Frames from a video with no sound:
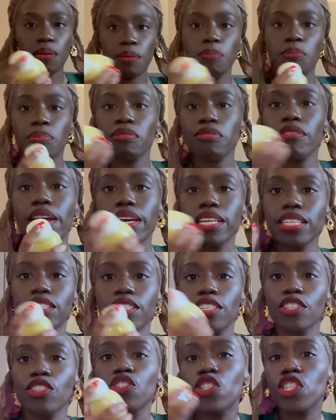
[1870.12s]

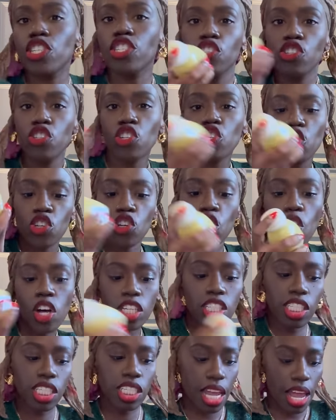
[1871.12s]
Prepped ginger
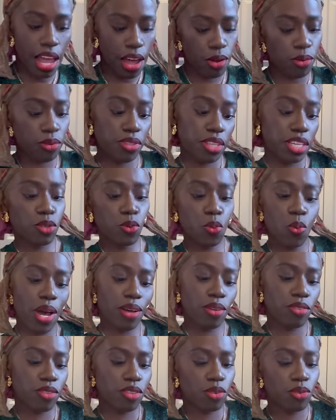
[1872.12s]
shot, health is
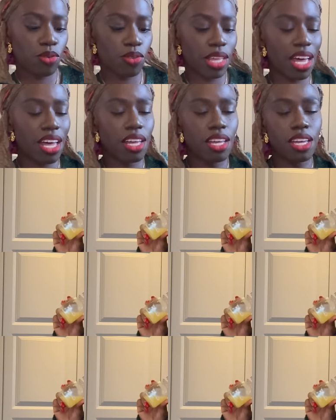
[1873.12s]
wealth and all that.